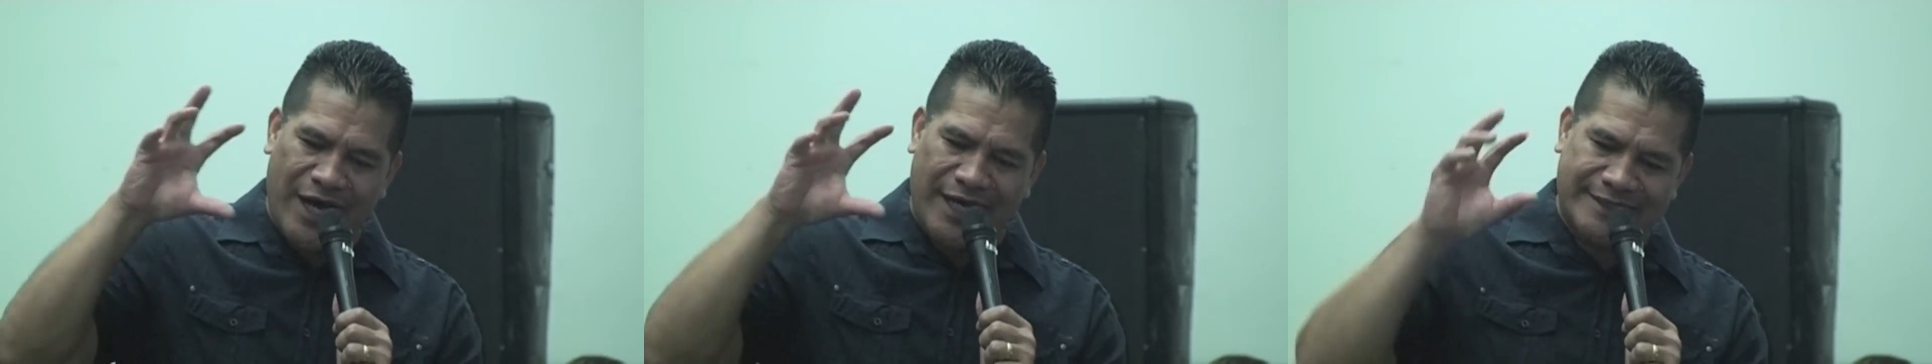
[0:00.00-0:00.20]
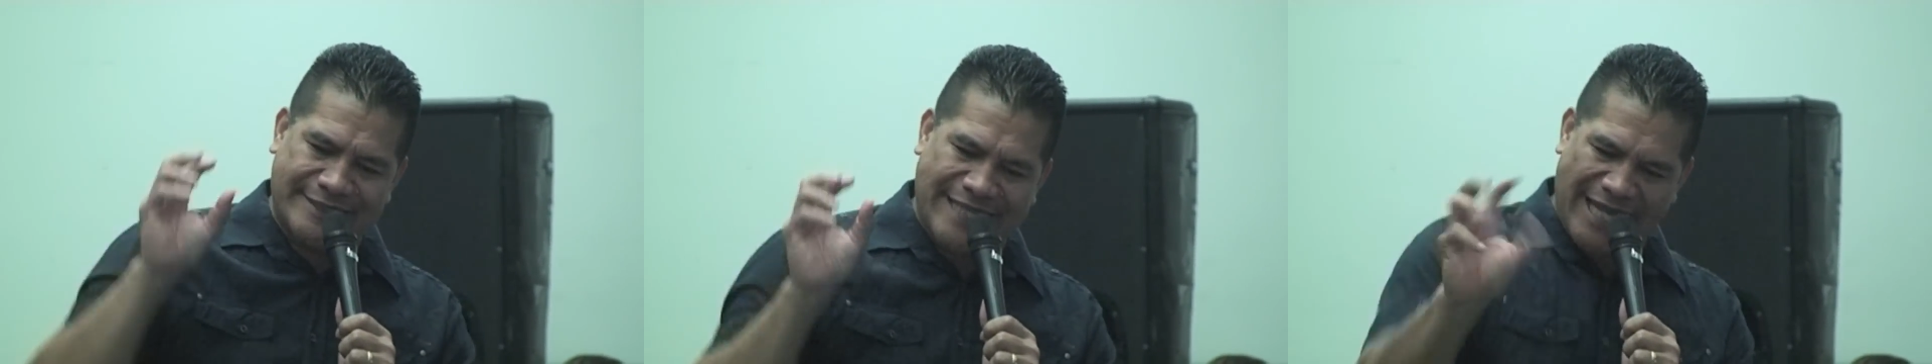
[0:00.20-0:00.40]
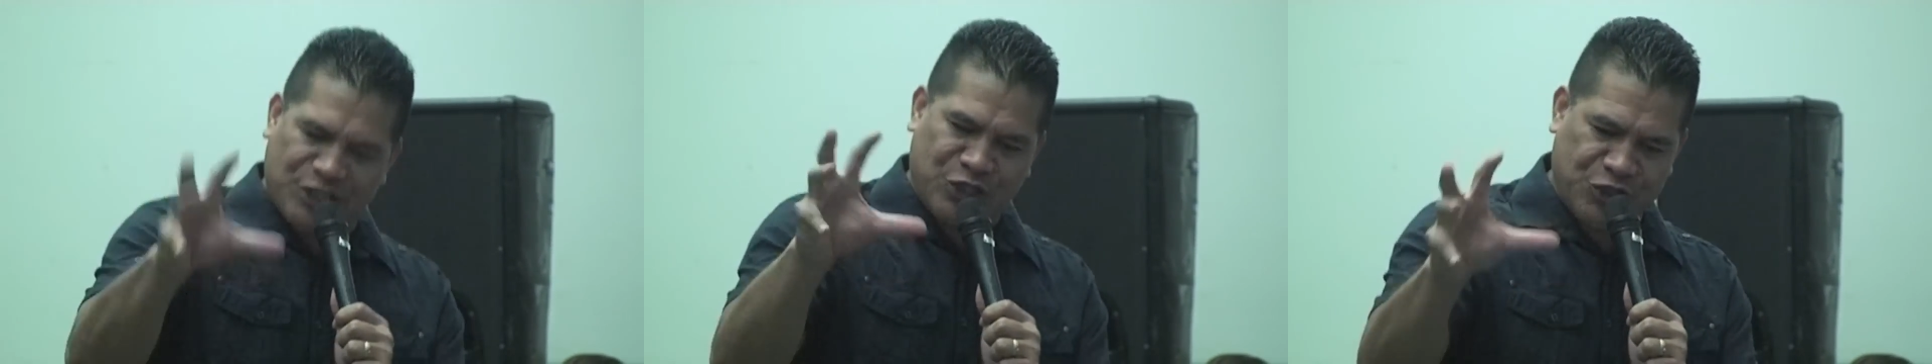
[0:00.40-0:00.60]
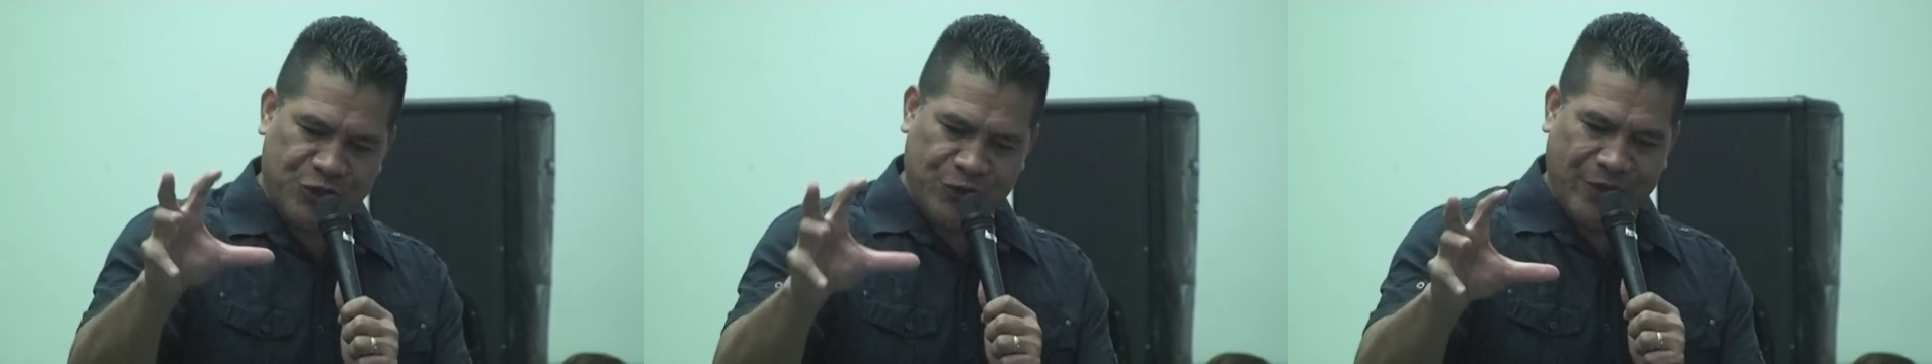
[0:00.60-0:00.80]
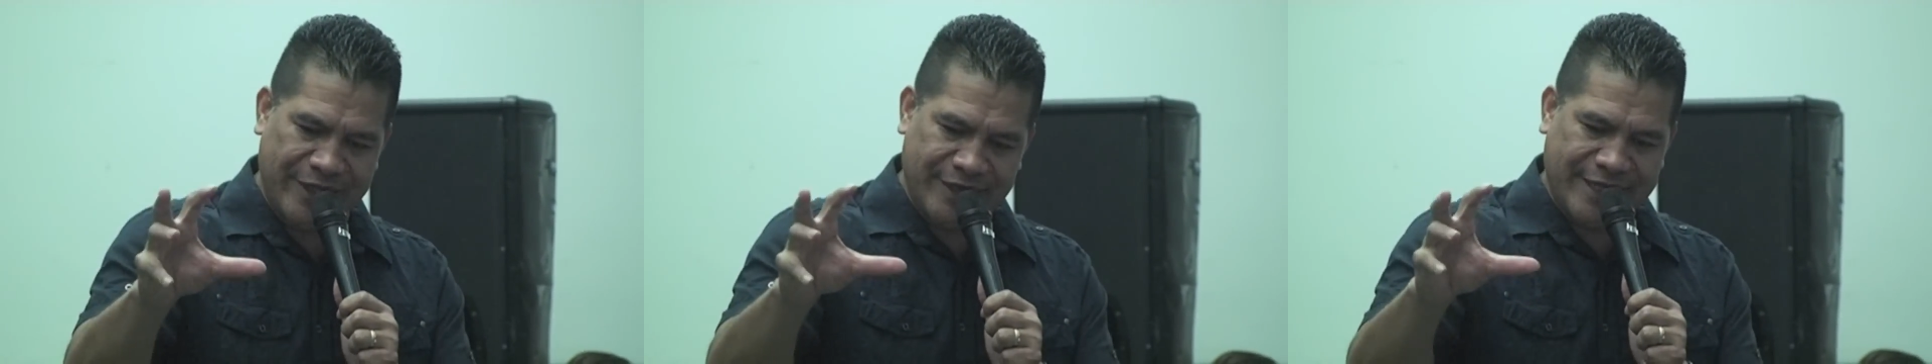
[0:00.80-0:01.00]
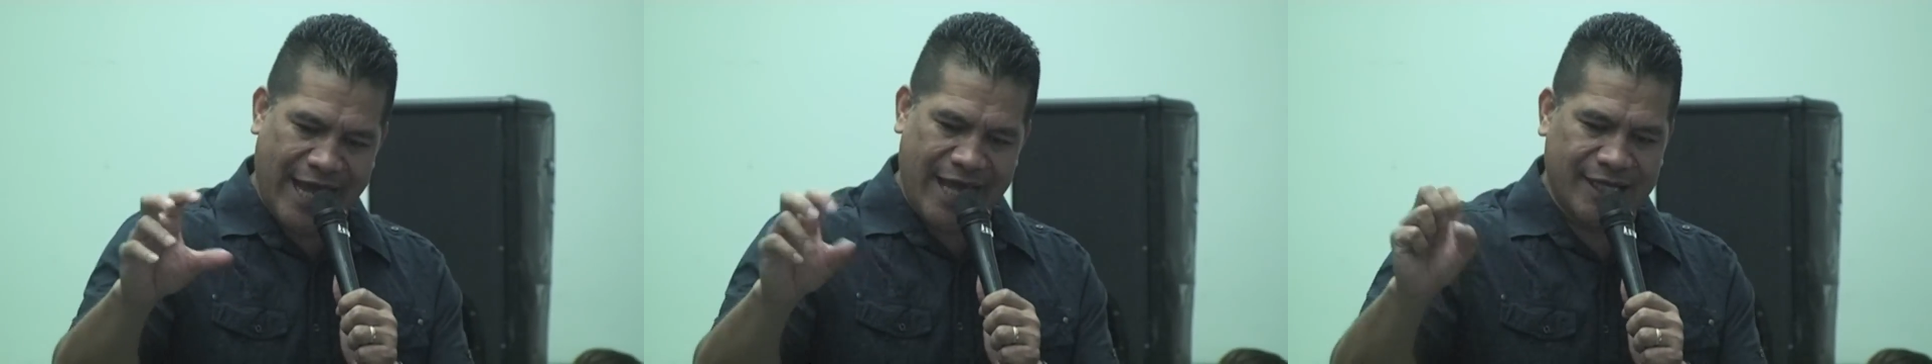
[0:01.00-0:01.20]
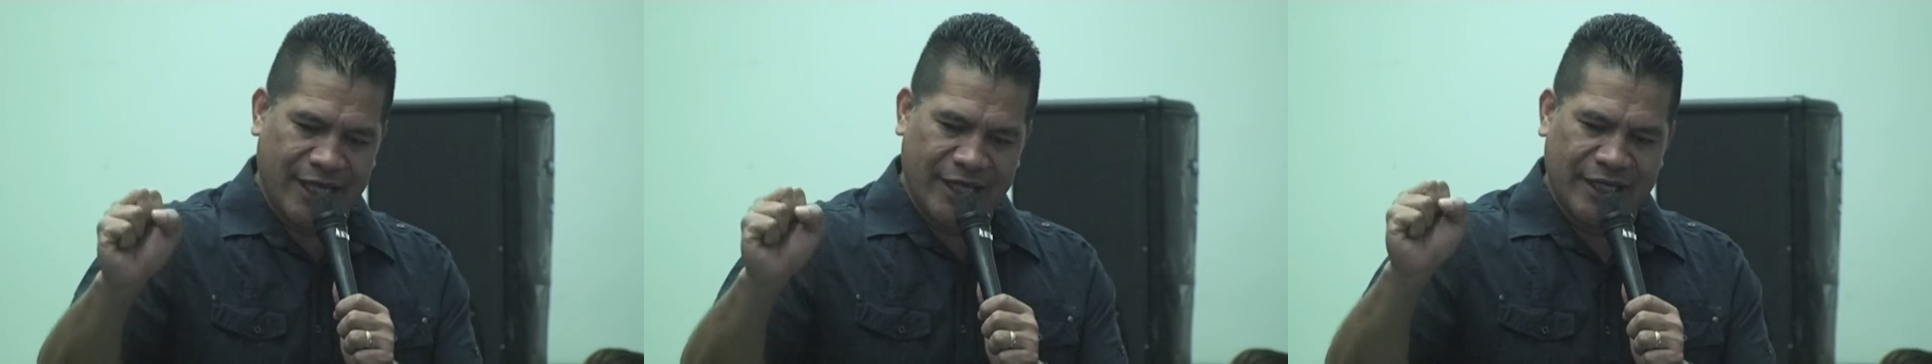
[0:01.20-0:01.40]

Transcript: attached to it that